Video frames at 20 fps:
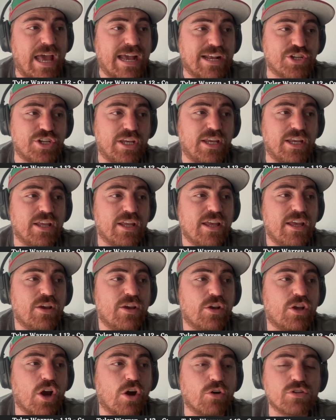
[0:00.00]
actually
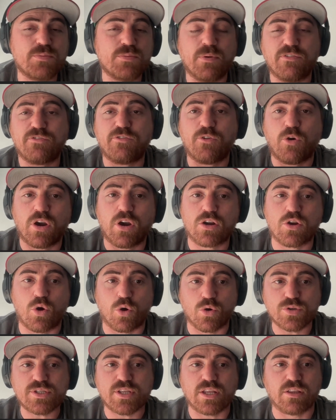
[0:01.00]
goes before
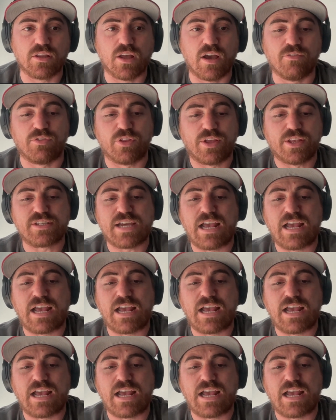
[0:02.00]
Colston Loveland.